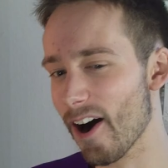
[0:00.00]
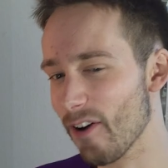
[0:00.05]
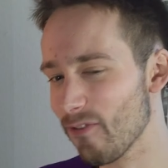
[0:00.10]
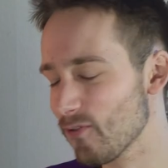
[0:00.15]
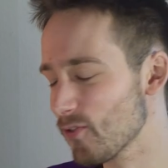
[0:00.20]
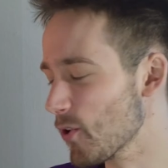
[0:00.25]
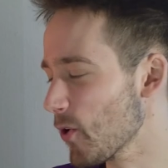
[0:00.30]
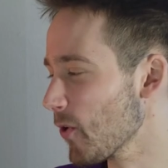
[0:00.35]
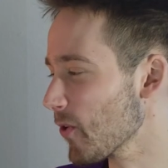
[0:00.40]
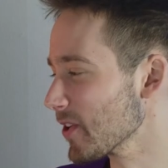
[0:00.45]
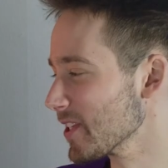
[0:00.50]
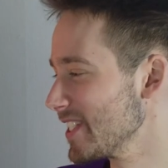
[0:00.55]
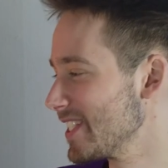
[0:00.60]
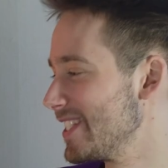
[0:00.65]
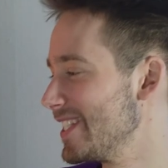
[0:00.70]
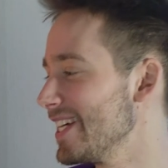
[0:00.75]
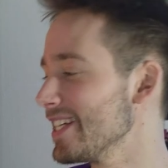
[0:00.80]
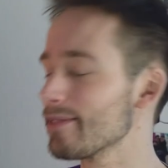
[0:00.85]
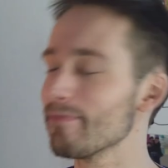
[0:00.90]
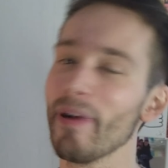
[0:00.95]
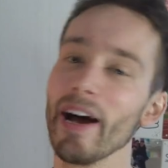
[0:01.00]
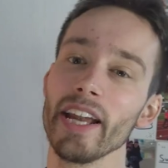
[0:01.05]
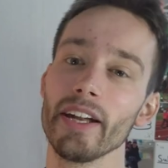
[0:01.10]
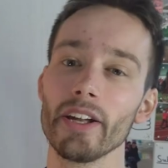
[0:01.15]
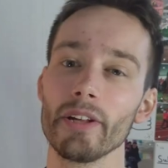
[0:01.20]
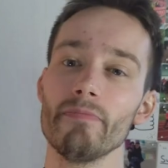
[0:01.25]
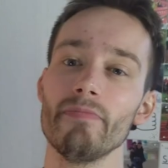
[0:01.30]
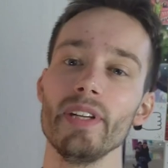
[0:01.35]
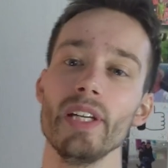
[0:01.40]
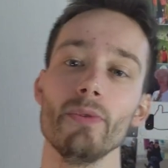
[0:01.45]
Of course, this might
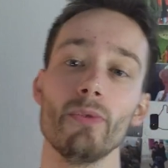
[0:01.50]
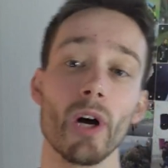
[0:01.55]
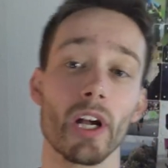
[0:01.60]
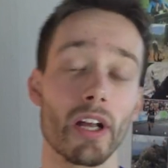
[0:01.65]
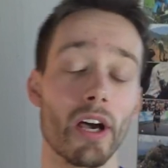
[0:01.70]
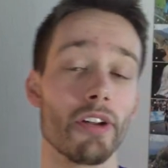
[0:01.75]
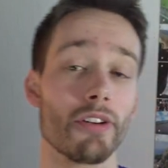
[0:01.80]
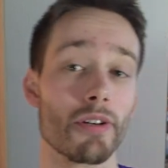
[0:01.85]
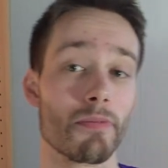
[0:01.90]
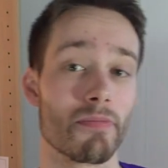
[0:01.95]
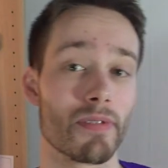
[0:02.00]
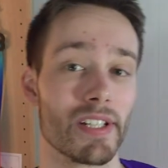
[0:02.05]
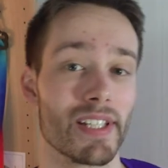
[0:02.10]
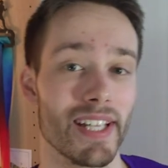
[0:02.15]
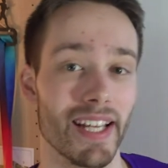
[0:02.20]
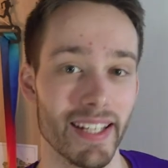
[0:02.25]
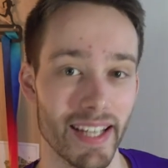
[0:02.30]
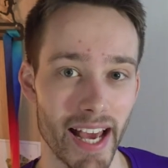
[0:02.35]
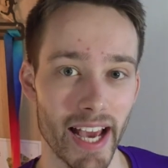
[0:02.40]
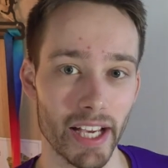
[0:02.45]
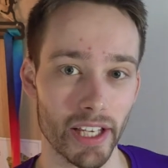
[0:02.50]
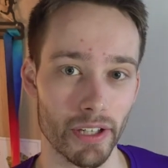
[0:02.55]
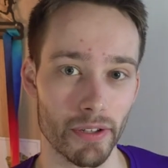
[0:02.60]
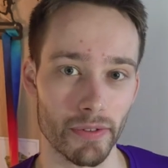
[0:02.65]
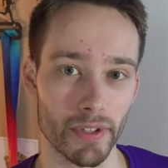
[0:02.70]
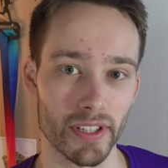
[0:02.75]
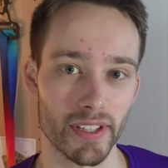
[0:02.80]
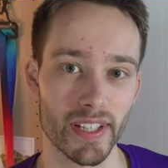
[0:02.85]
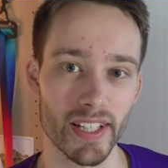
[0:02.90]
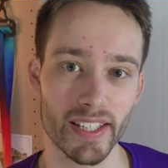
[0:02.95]
not be 100%
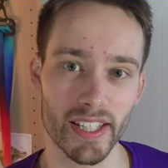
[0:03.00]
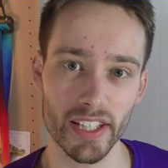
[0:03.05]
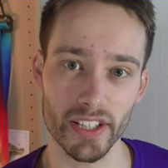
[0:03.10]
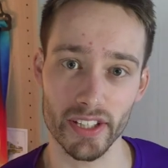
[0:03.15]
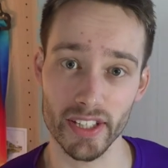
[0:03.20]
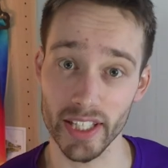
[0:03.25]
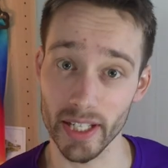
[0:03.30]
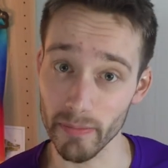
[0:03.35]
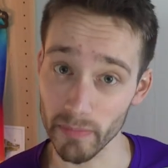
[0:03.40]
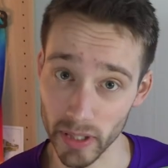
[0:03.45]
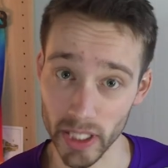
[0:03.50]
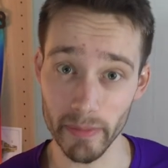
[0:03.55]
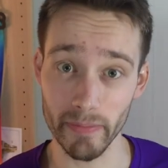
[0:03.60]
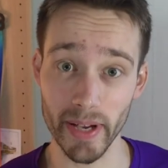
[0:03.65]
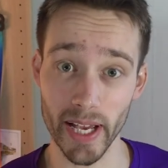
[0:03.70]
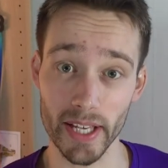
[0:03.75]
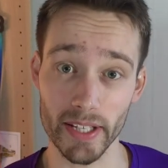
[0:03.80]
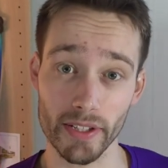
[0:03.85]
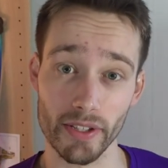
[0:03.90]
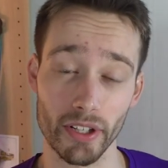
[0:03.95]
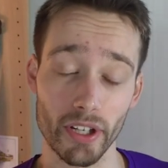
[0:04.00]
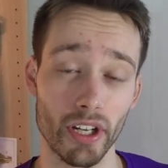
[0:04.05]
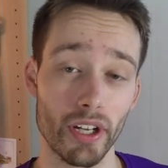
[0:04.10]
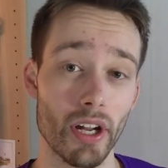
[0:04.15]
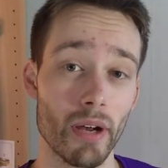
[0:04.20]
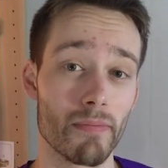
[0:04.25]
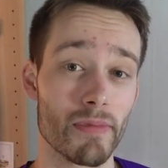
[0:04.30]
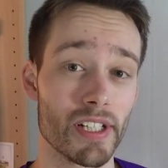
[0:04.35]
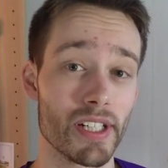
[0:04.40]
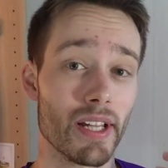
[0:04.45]
accurate. This is simply based on the
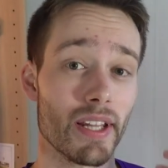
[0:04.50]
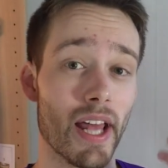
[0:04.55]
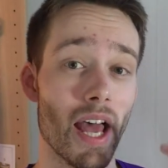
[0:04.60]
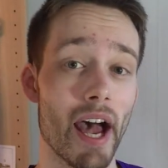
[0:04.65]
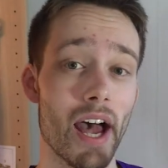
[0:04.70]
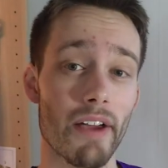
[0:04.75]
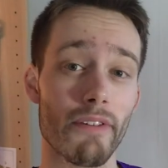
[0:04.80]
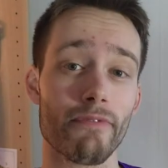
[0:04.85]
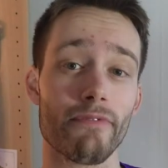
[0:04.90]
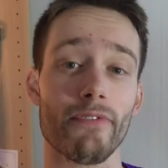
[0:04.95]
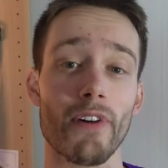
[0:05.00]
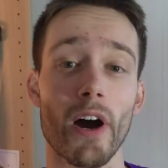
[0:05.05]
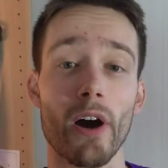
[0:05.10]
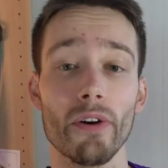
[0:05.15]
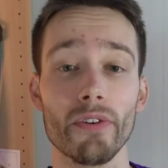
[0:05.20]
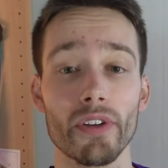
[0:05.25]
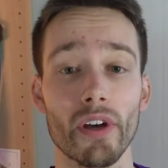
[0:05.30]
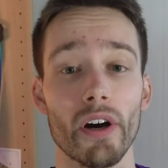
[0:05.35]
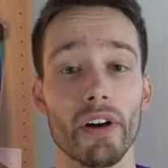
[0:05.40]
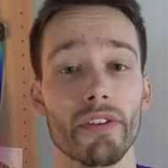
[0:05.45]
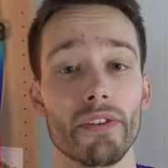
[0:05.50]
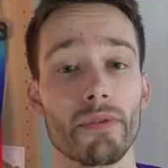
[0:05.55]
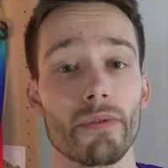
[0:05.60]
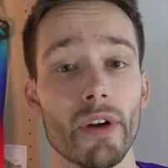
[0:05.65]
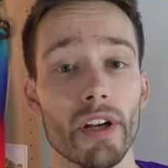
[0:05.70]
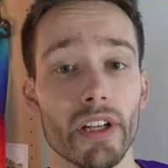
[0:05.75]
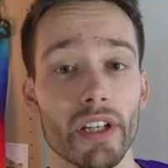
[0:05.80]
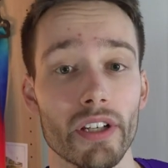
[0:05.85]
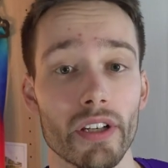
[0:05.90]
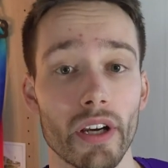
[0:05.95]
numbers that I found on the
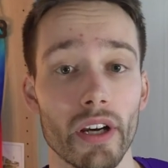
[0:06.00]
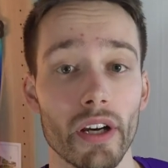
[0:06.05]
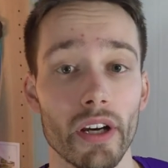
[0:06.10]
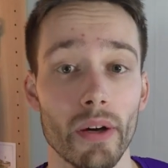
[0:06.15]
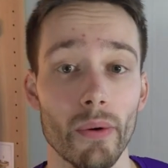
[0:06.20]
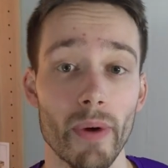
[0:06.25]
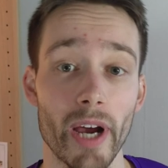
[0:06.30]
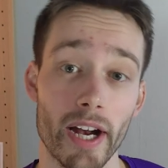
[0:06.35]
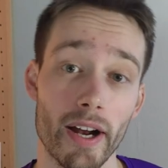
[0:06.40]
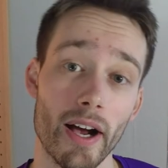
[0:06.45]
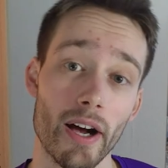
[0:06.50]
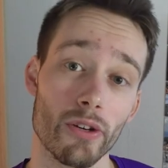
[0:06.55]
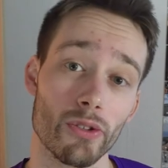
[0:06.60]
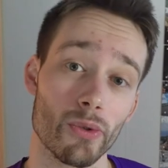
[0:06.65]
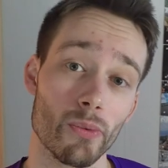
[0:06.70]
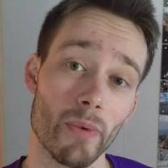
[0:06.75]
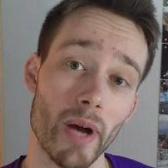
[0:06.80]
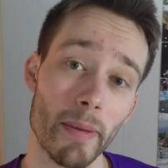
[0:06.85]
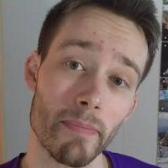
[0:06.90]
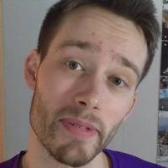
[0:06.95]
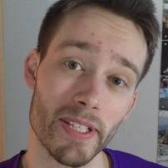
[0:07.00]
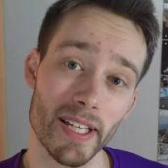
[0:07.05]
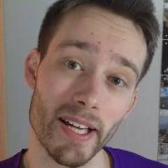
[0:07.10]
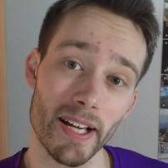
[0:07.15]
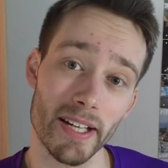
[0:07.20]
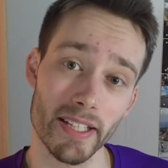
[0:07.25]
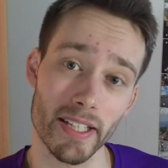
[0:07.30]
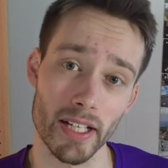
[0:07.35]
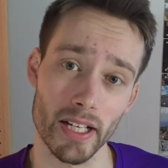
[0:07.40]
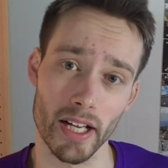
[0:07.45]
Running Warehouse
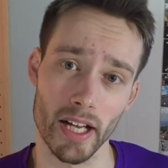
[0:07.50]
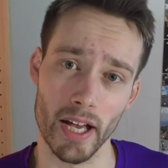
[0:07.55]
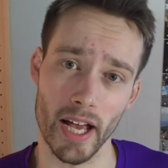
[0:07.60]
website.